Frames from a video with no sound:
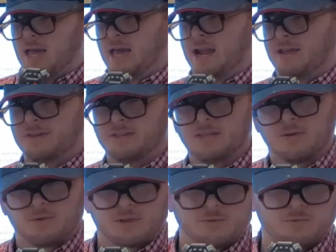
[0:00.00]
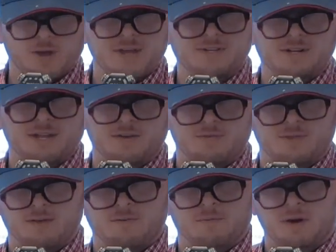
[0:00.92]
And I think that really resonated
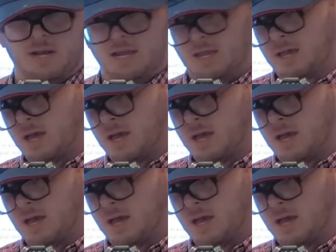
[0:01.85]
with everybody.